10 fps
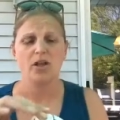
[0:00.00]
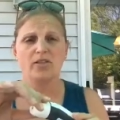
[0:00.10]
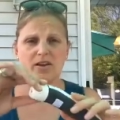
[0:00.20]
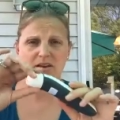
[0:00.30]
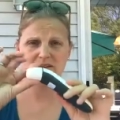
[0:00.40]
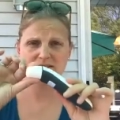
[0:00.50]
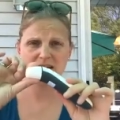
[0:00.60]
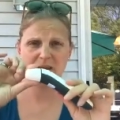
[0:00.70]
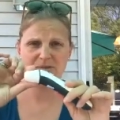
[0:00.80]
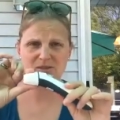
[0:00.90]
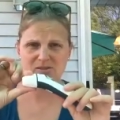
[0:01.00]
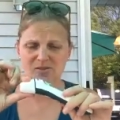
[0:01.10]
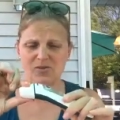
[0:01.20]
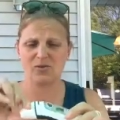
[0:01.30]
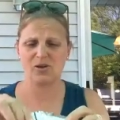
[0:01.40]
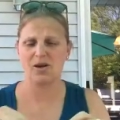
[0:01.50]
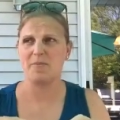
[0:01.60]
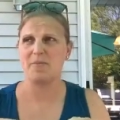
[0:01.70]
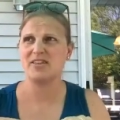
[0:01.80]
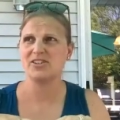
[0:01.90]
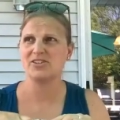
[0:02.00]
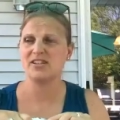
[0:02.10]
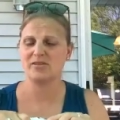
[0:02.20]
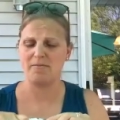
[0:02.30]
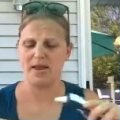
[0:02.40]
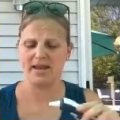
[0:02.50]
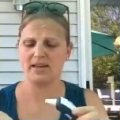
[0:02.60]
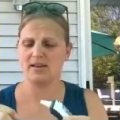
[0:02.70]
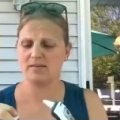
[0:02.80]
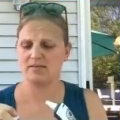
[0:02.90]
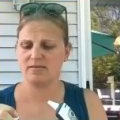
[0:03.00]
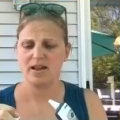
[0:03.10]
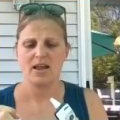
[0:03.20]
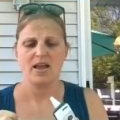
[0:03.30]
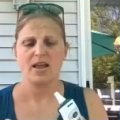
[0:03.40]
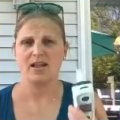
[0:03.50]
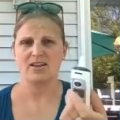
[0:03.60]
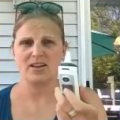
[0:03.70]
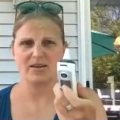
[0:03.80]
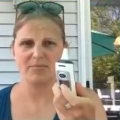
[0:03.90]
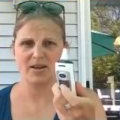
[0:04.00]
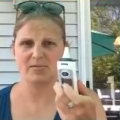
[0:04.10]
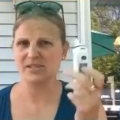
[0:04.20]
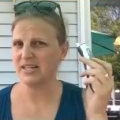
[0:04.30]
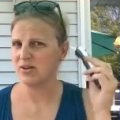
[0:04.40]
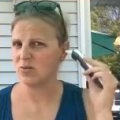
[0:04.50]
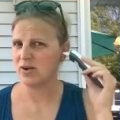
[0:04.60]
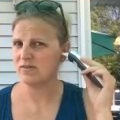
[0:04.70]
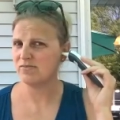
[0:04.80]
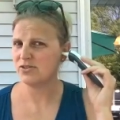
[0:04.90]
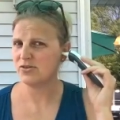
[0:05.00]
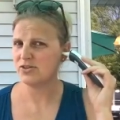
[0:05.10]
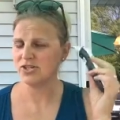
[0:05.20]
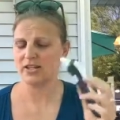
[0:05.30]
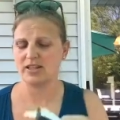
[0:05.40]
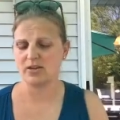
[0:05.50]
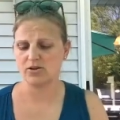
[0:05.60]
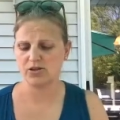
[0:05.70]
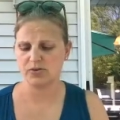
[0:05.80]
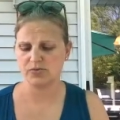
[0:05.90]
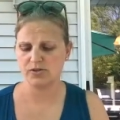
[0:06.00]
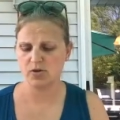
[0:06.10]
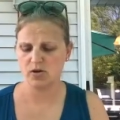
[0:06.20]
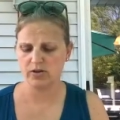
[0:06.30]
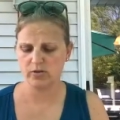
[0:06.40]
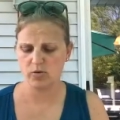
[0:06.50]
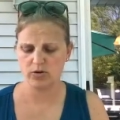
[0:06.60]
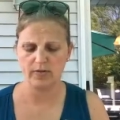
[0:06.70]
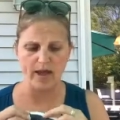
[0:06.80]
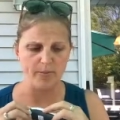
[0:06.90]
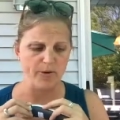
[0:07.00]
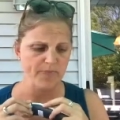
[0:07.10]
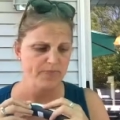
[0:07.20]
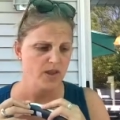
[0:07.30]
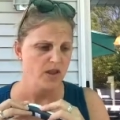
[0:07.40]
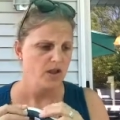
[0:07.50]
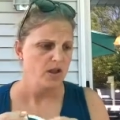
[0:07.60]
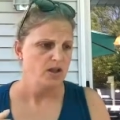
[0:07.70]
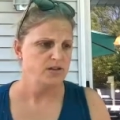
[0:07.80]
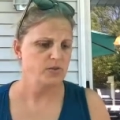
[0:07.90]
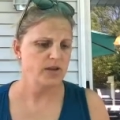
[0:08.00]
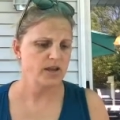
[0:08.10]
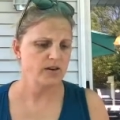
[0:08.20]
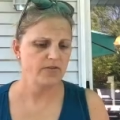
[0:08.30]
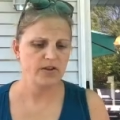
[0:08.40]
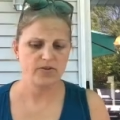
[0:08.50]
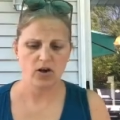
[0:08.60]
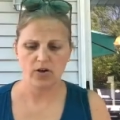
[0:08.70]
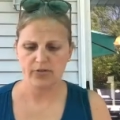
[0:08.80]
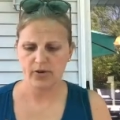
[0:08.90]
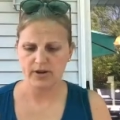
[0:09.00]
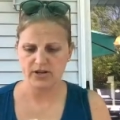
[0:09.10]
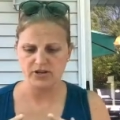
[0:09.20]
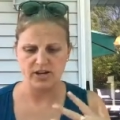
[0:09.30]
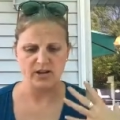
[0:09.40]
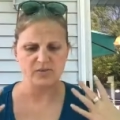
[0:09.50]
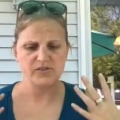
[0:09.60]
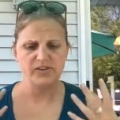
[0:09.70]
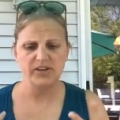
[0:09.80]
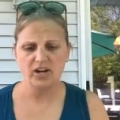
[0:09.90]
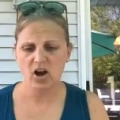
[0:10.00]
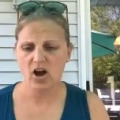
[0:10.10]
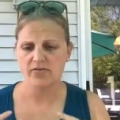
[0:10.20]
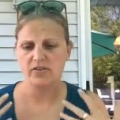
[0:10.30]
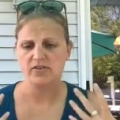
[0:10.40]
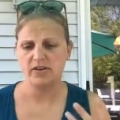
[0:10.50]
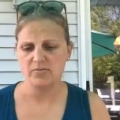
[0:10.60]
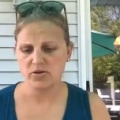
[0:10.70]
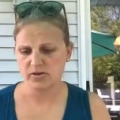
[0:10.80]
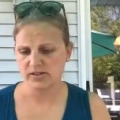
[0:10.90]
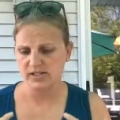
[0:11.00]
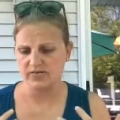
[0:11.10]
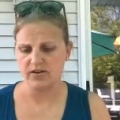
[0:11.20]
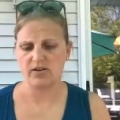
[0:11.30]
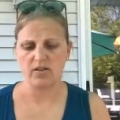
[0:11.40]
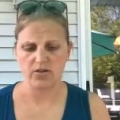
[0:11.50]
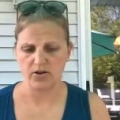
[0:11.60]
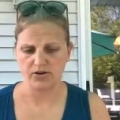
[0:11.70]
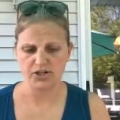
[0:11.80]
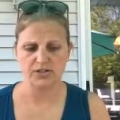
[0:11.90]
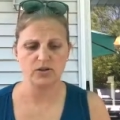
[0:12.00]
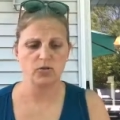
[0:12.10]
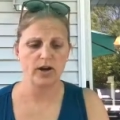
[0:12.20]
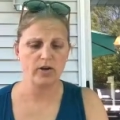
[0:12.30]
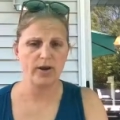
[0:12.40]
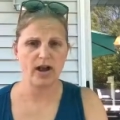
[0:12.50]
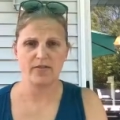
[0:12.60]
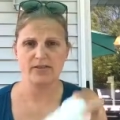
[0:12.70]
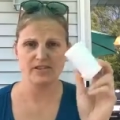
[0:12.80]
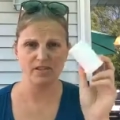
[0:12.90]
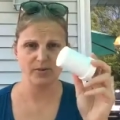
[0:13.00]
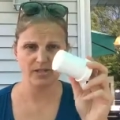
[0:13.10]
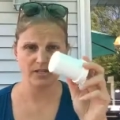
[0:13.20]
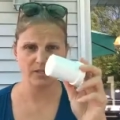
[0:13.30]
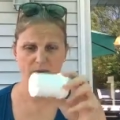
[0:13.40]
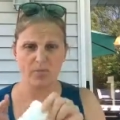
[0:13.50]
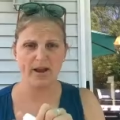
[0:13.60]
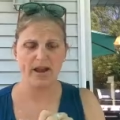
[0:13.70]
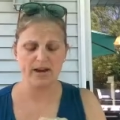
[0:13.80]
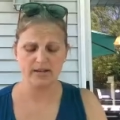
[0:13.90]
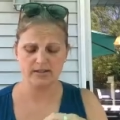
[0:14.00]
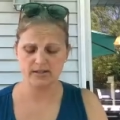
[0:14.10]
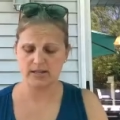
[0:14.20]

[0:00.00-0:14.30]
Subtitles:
the top is also, I think it's just a little magnet, and it becomes an ear one, so you can check the ear too. So a little more reliable. So he had a fever all throughout yesterday. He was very coughy, very mucusy, very lethargic. So right away, obviously, we did his probiotics.